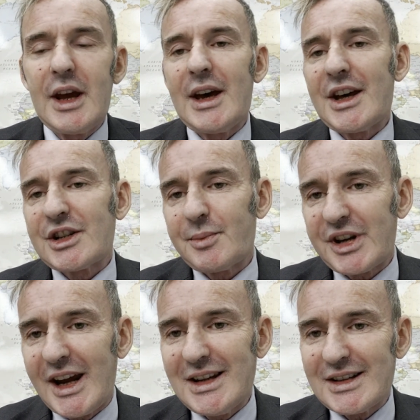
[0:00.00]
as
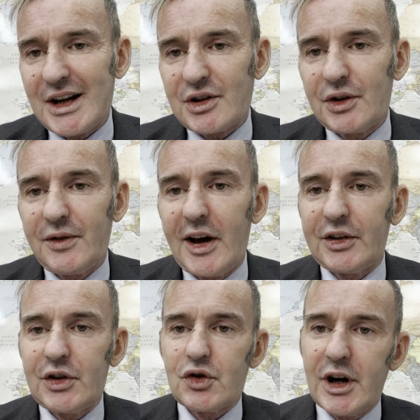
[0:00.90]
obtaining such
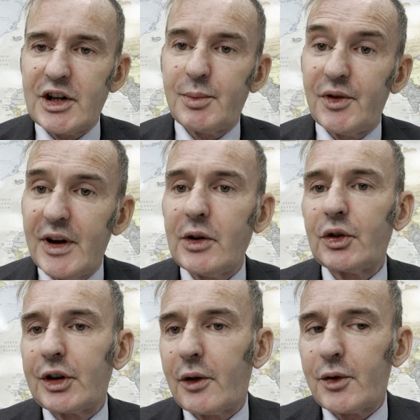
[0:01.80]
advice and trying to prevent
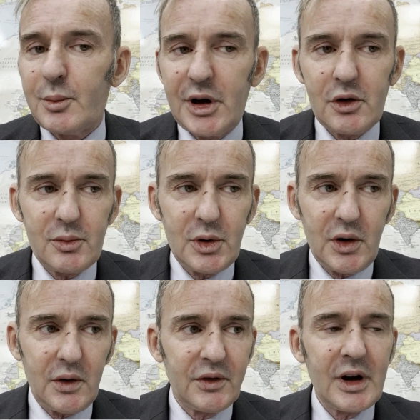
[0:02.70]
yourself from being
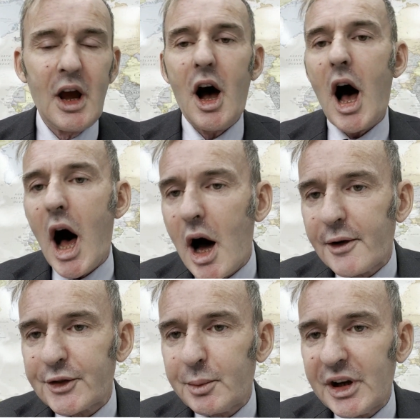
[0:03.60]
removed
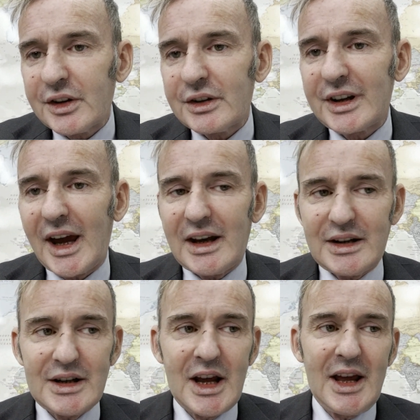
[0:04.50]
after being
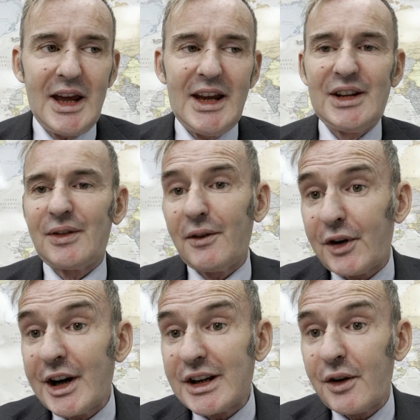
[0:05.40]
detained is
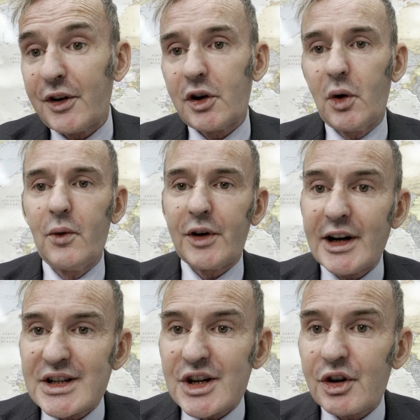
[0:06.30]
very difficult,
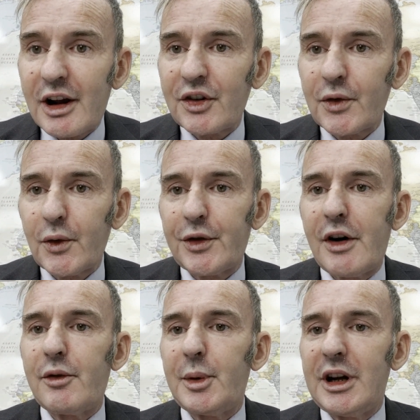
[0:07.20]
very stressful for
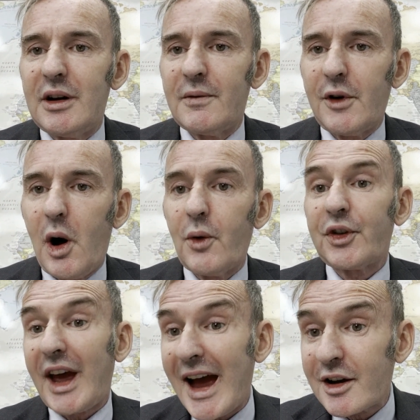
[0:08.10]
everybody involved,
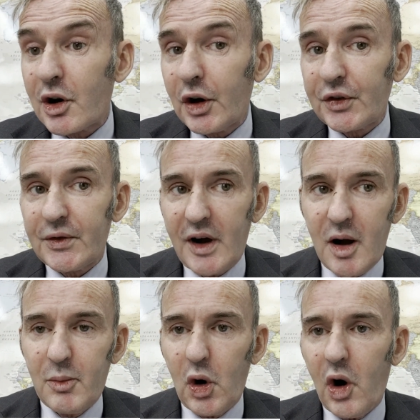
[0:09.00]
can cost
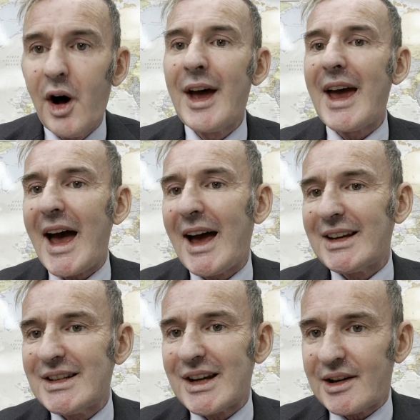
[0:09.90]
far more
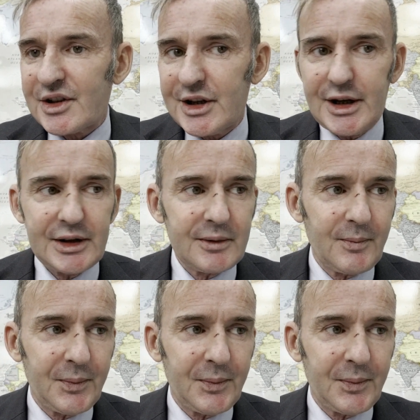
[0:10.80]
and is uncertain.